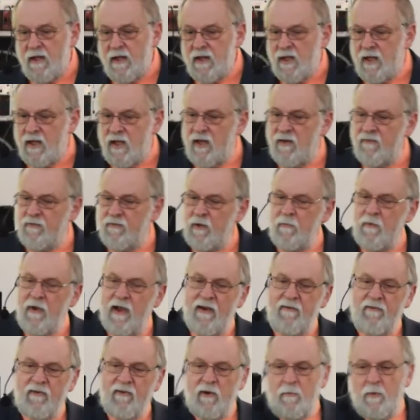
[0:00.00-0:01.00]
Give them
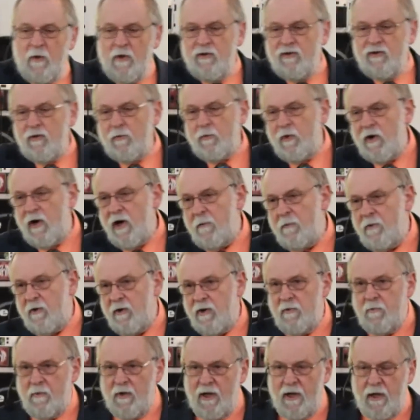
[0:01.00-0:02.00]
every piece of
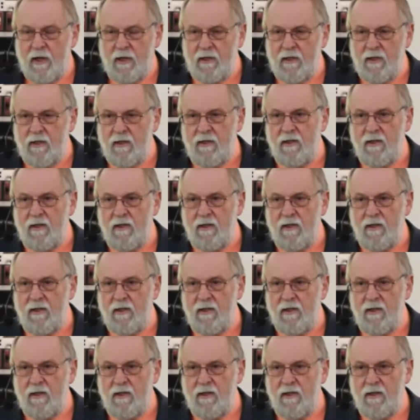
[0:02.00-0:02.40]
property back.